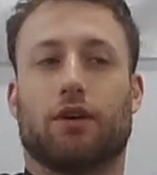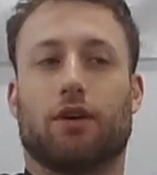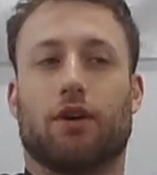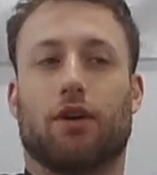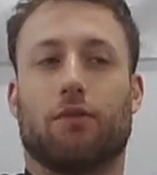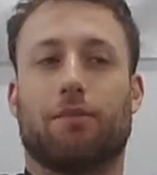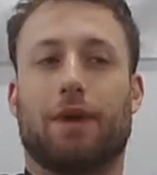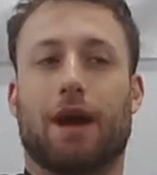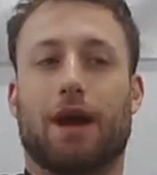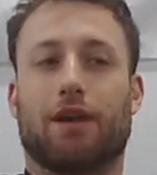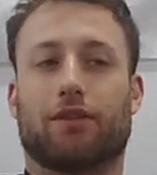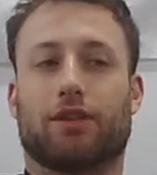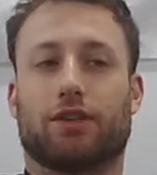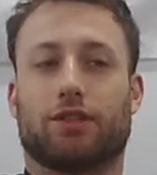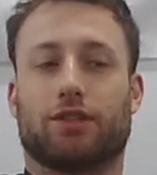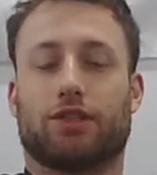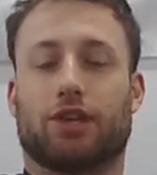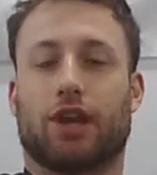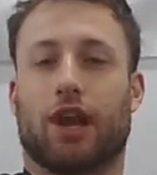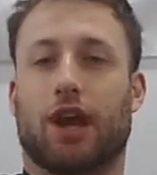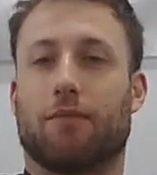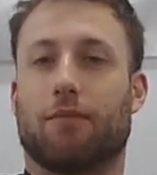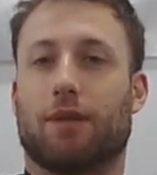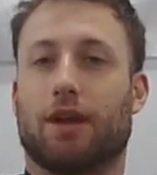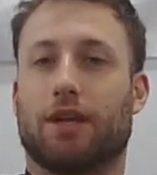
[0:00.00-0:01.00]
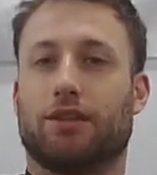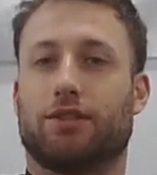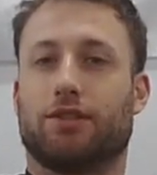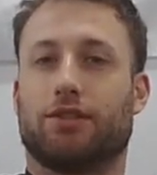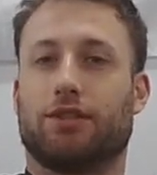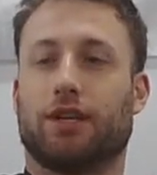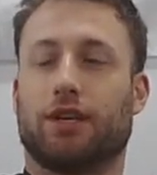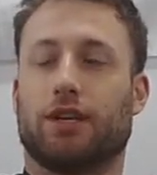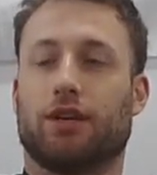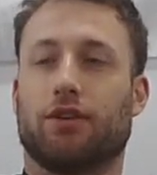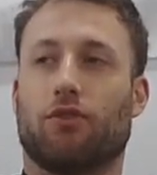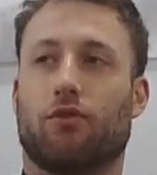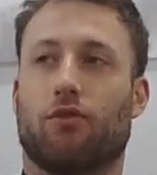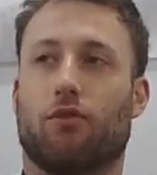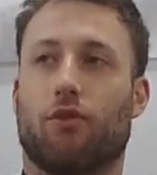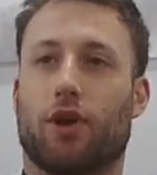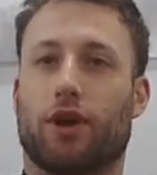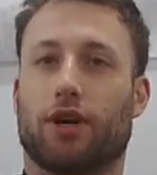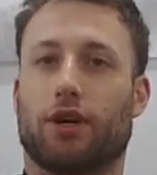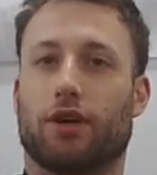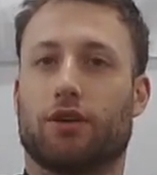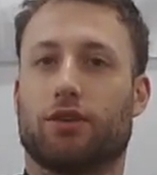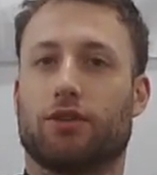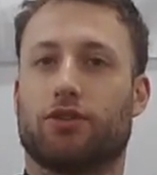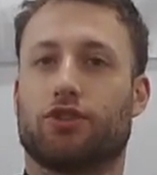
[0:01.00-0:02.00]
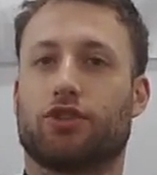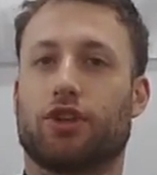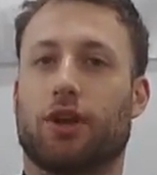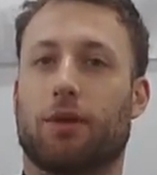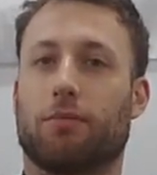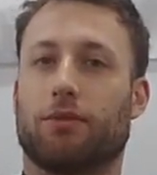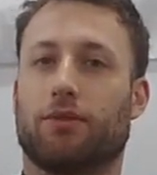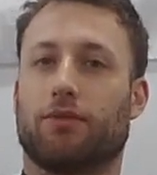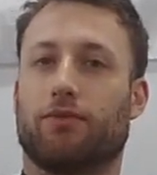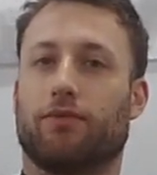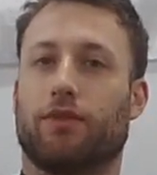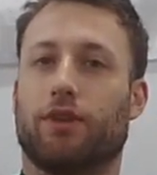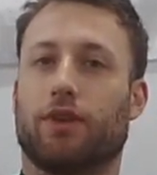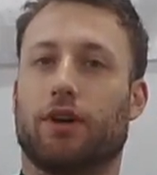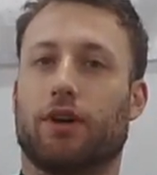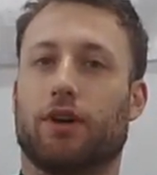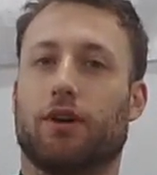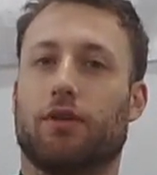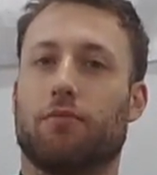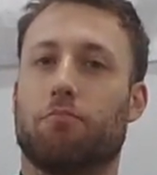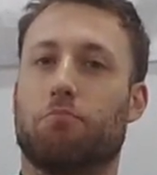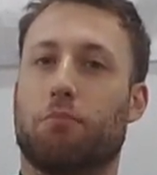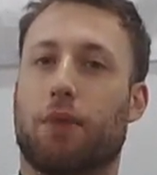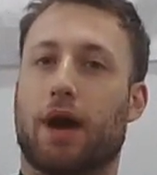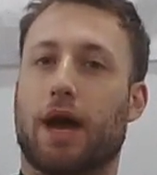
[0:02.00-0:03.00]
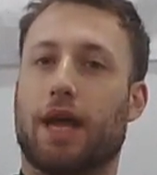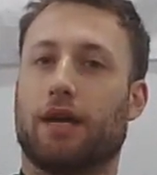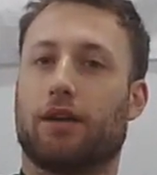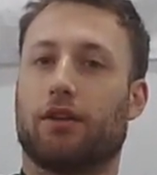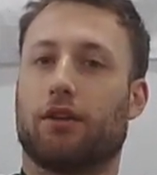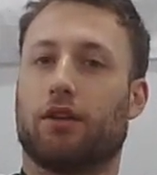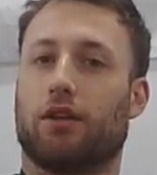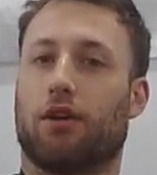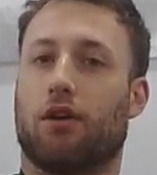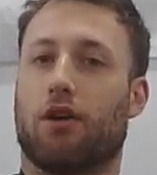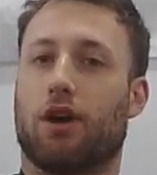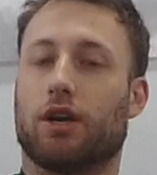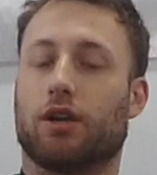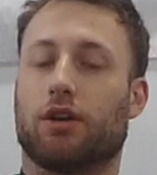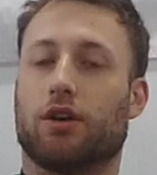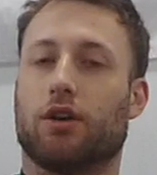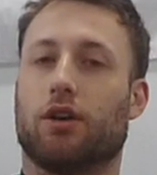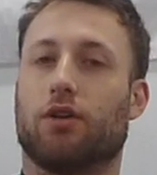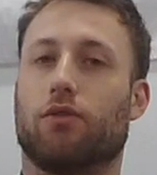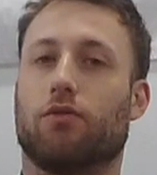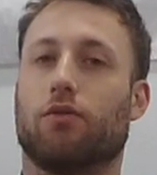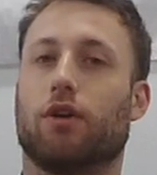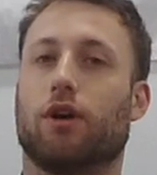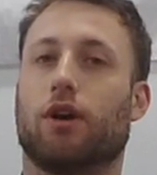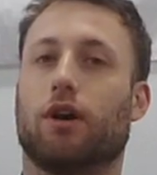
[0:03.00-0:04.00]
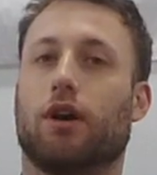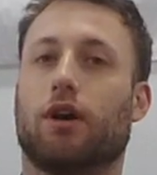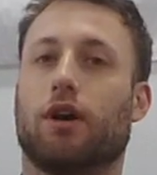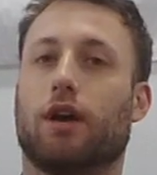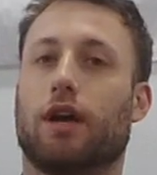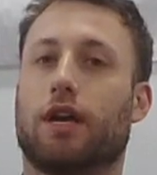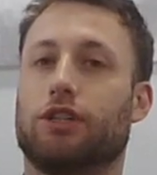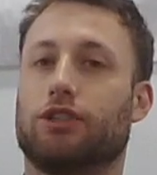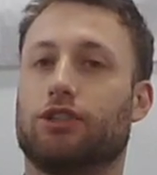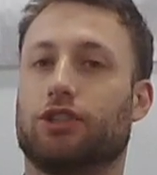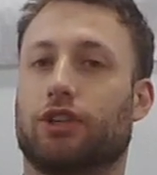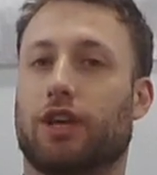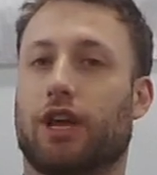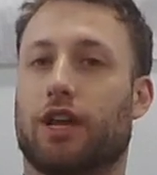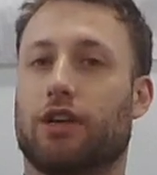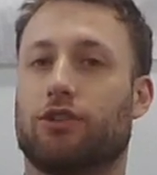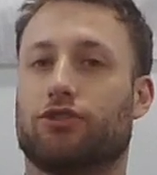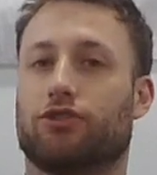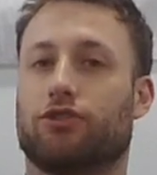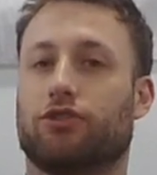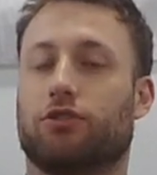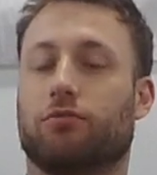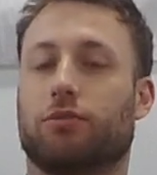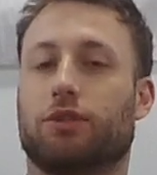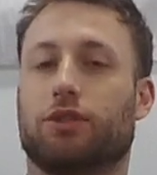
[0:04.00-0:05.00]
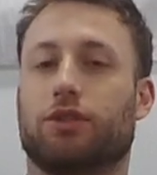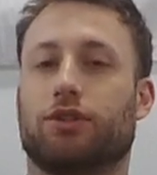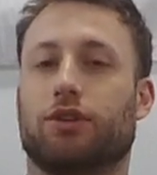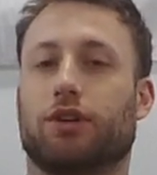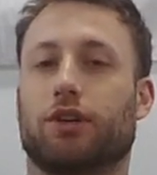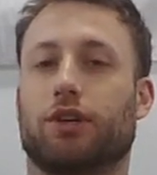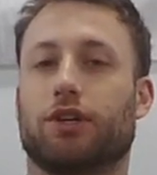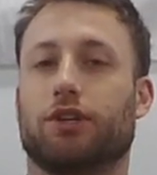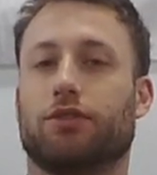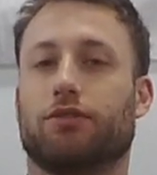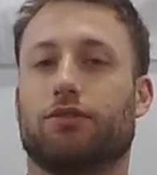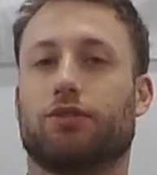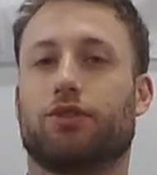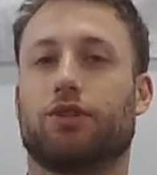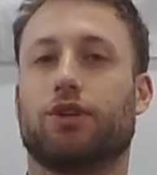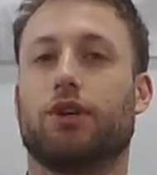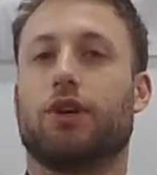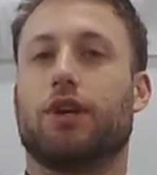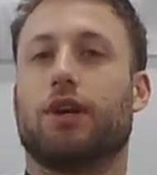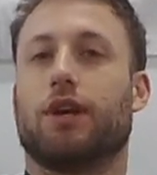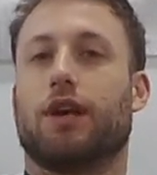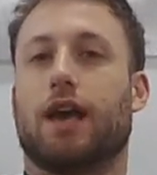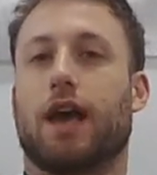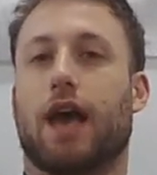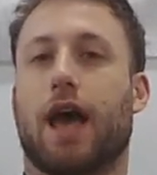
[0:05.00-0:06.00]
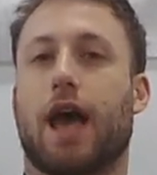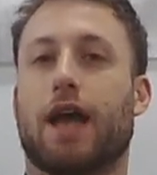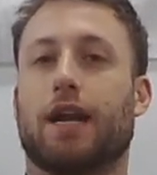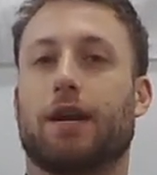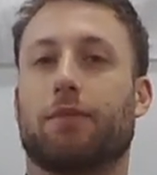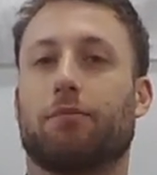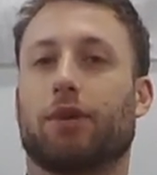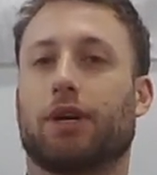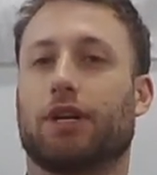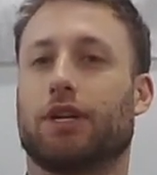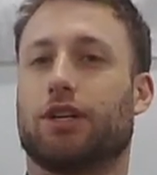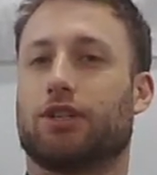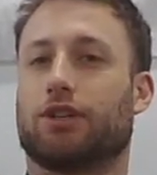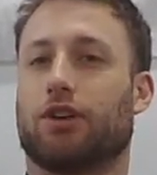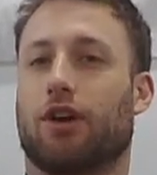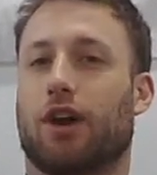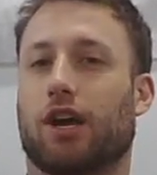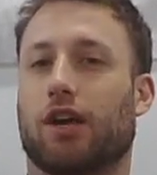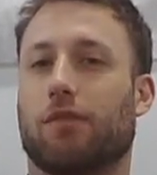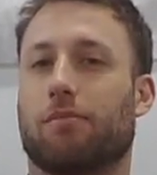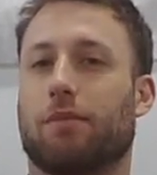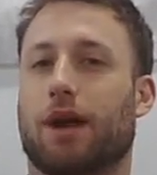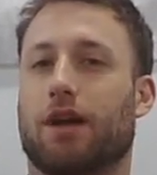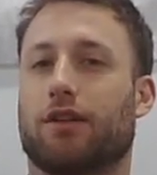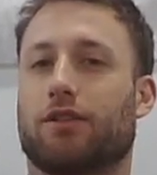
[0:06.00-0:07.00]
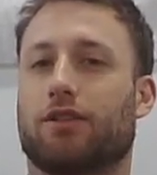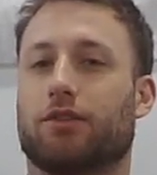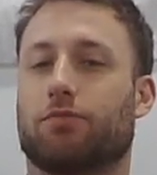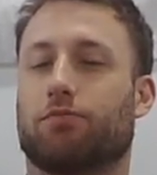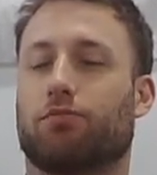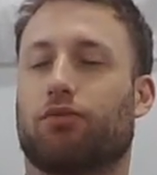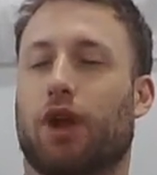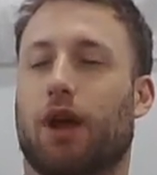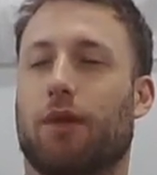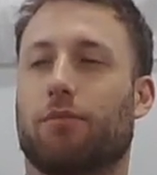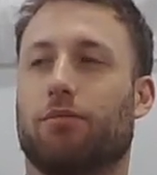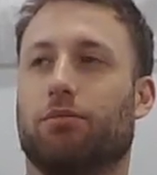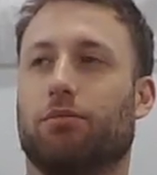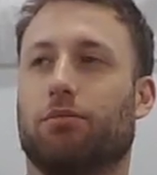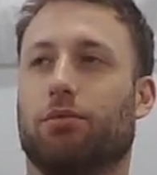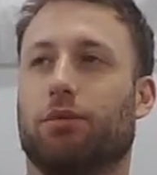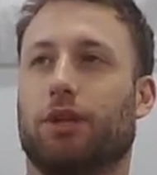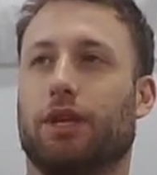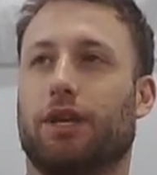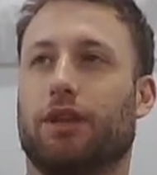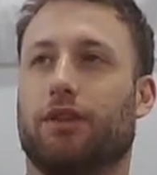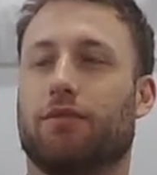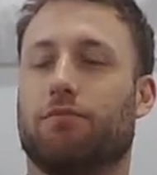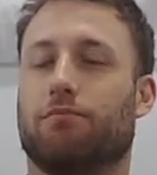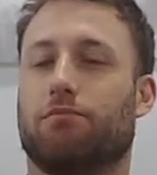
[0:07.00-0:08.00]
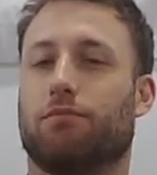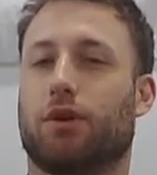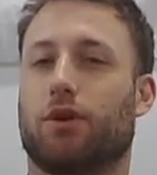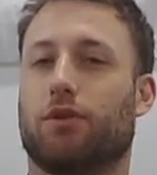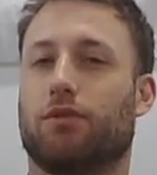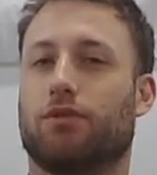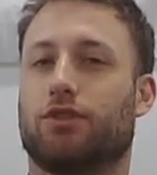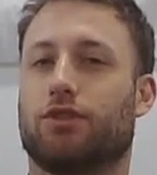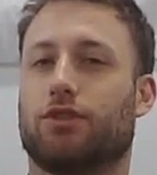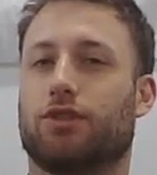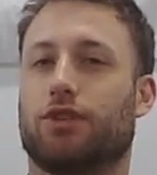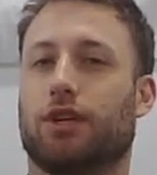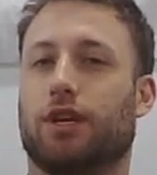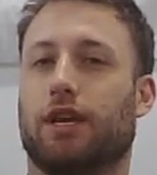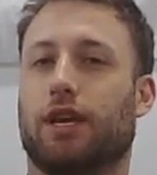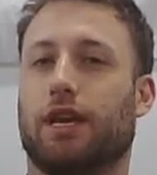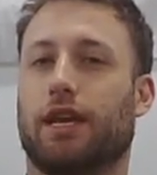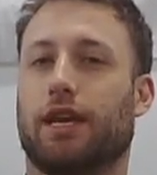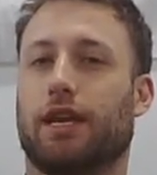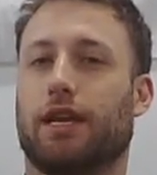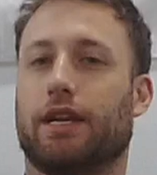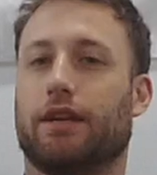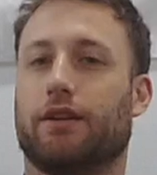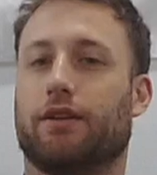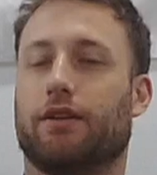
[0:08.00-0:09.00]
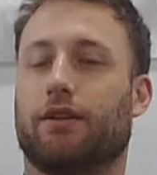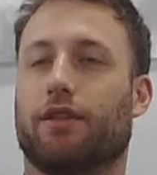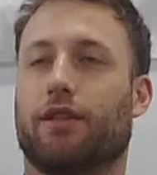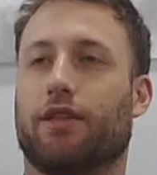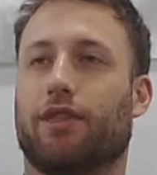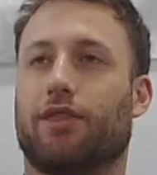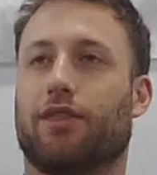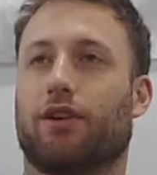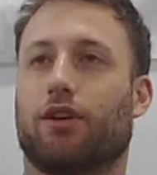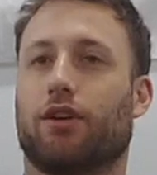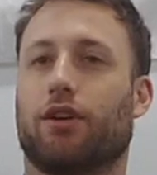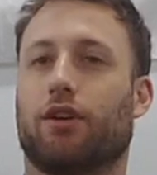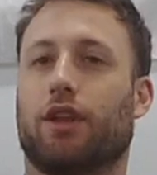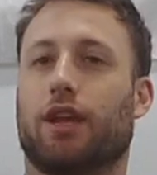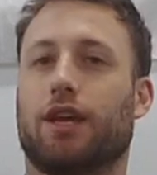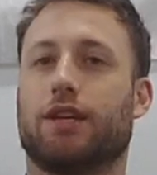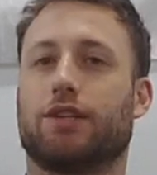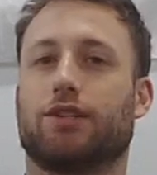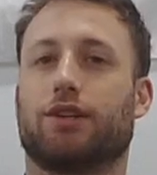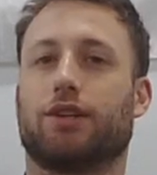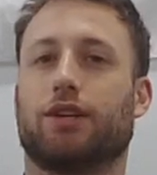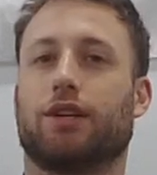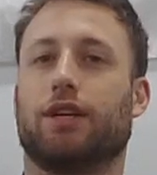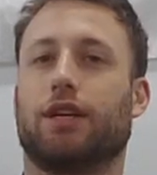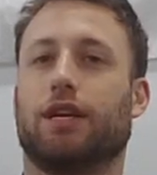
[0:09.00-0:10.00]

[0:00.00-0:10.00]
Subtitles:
About this time, I did order some of the Mike Longo educational materials, and I'm going to talk about this probably the most in the 3rd lesson.